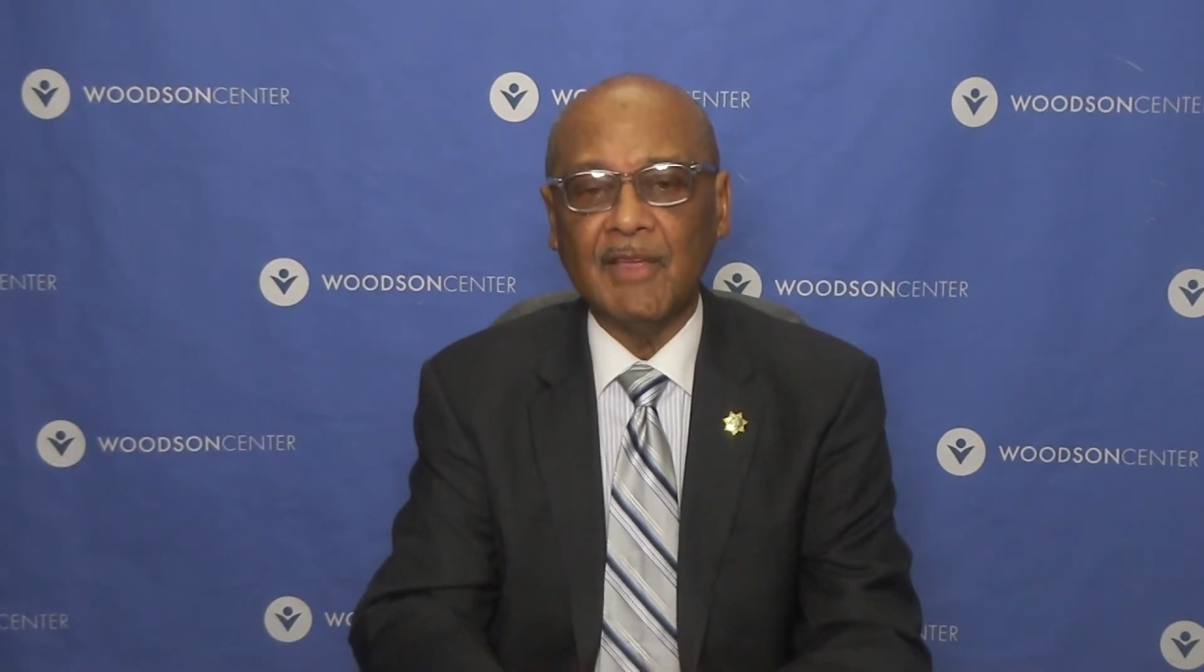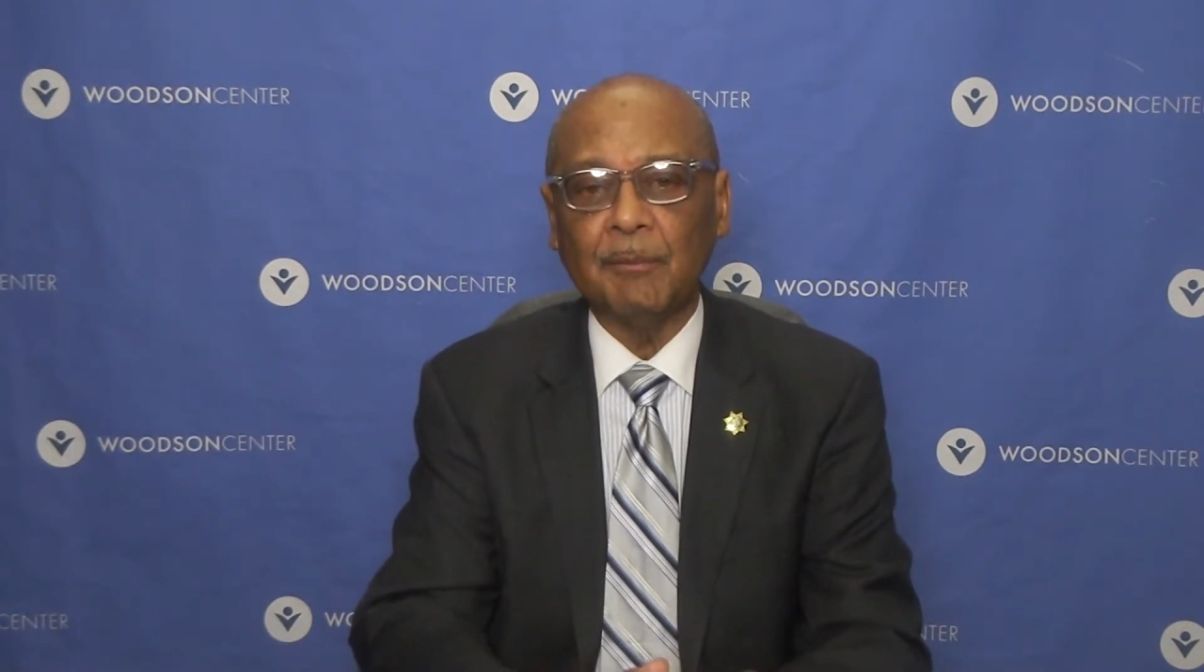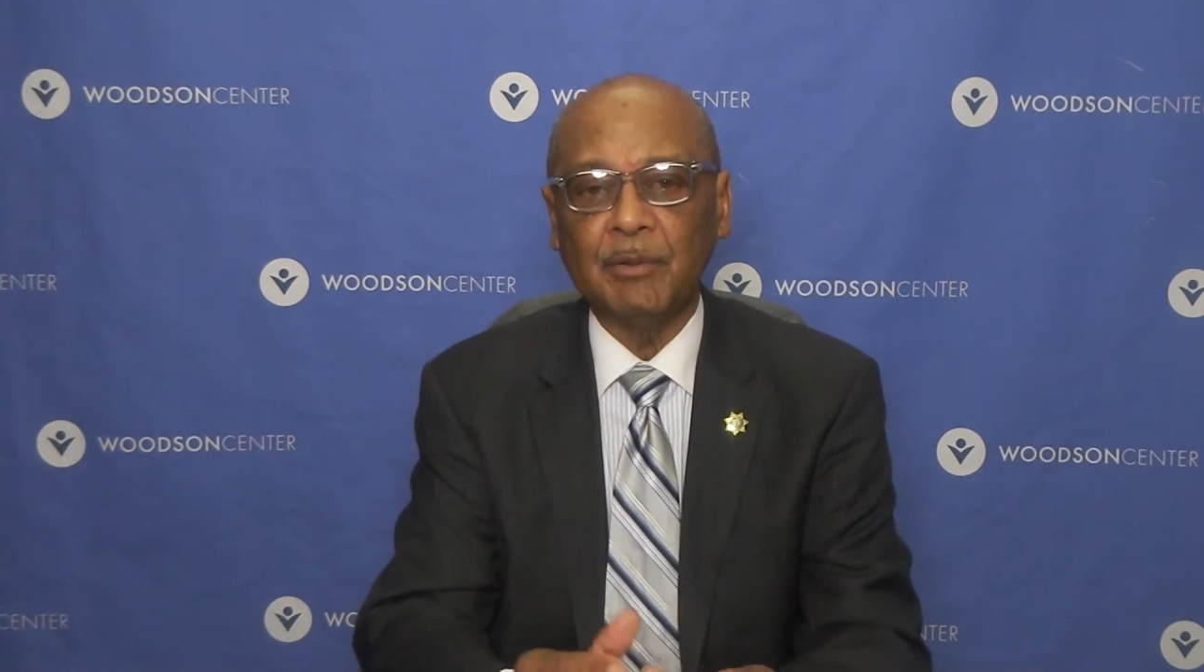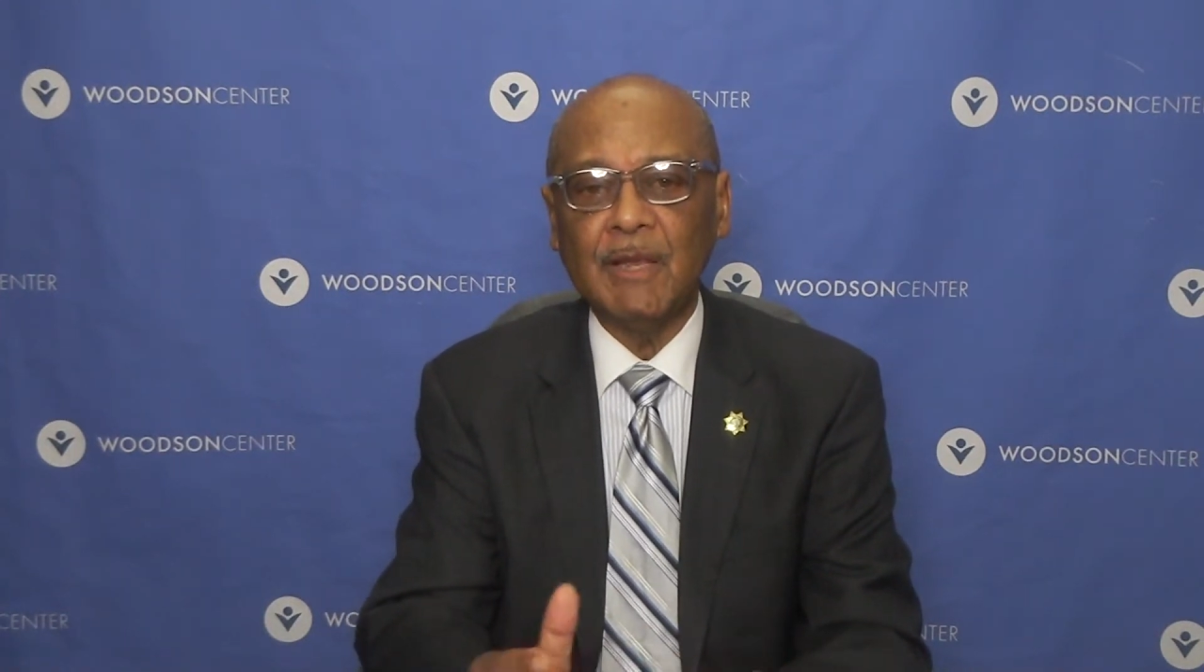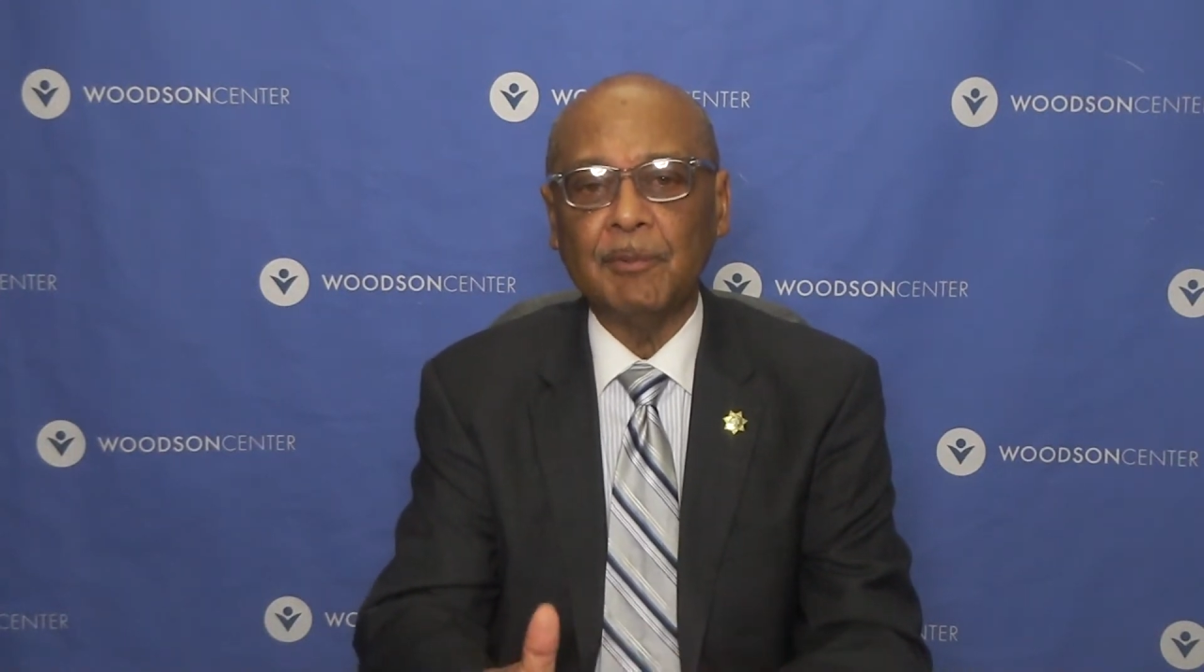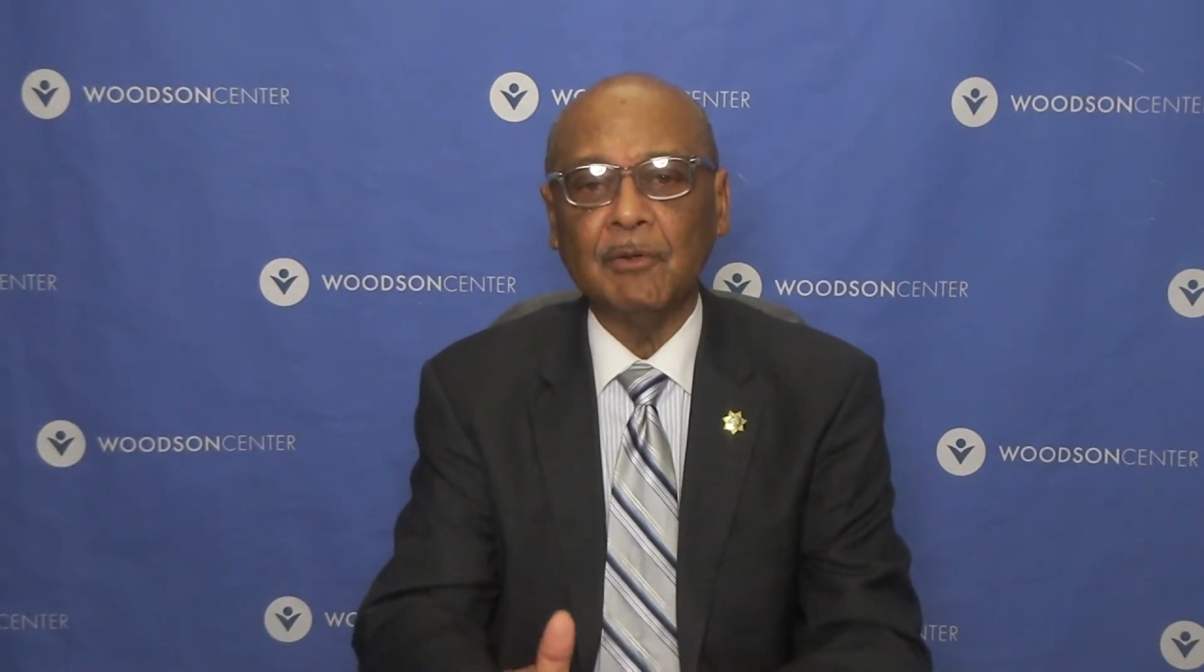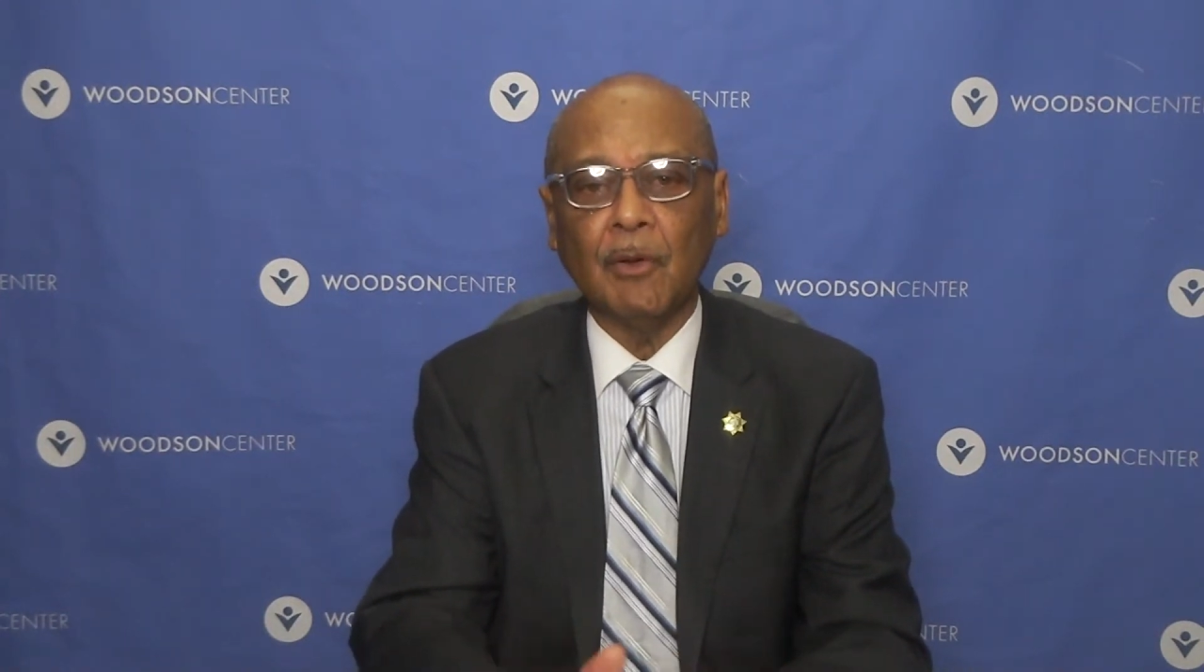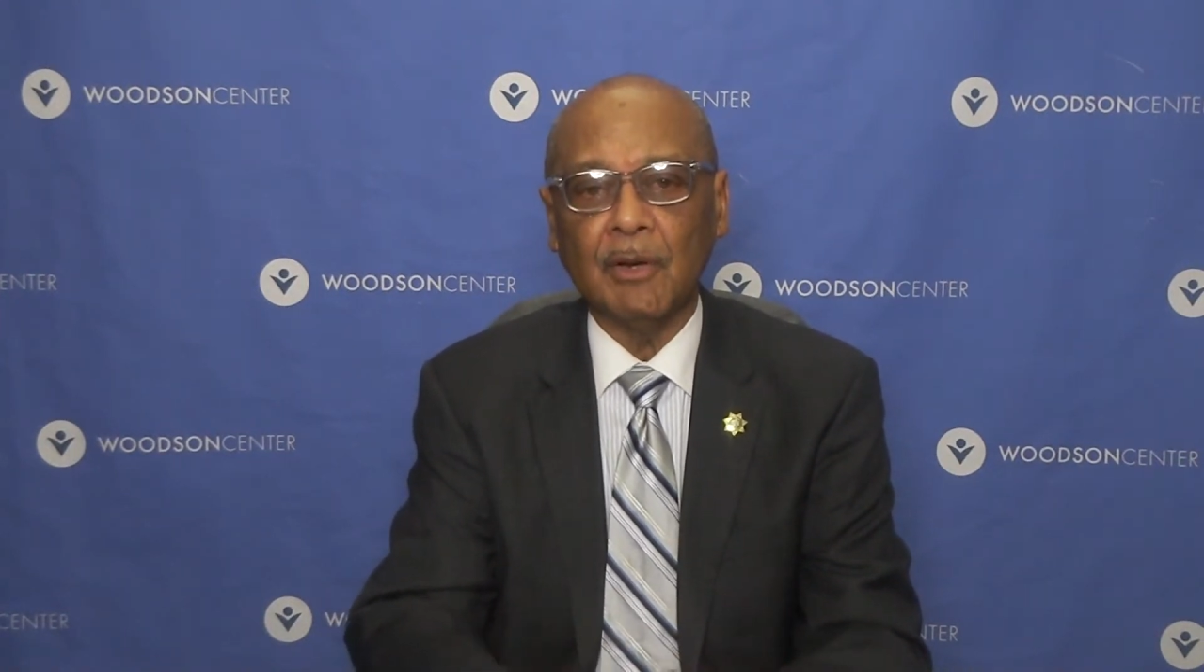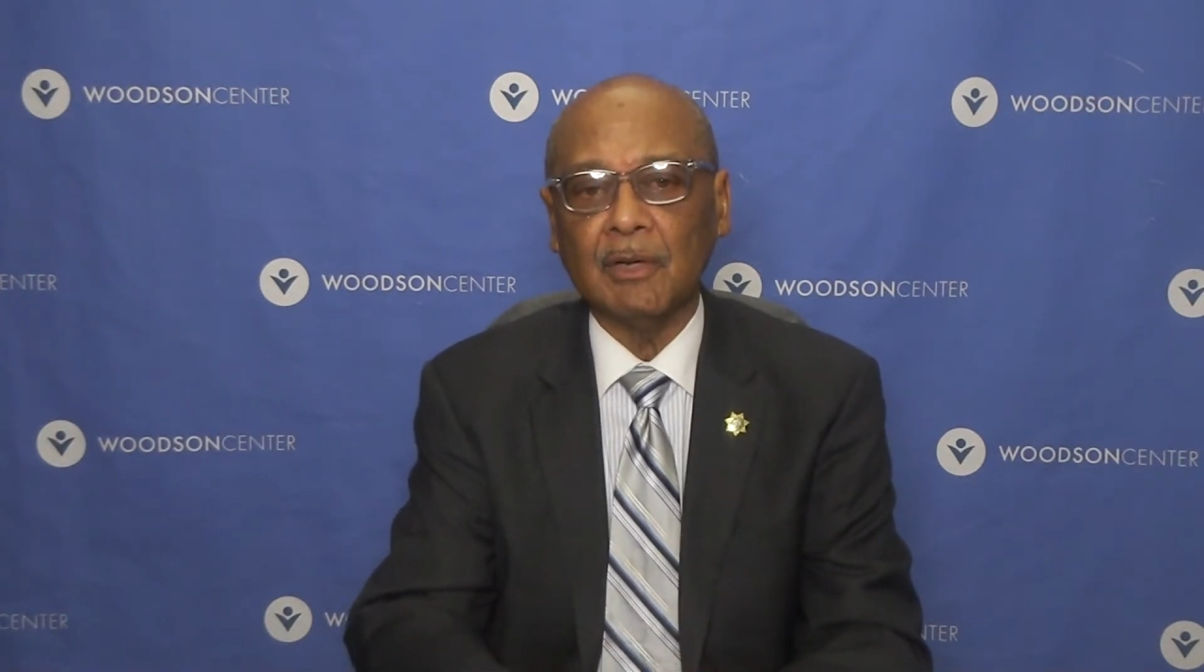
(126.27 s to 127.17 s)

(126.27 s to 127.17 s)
that people ought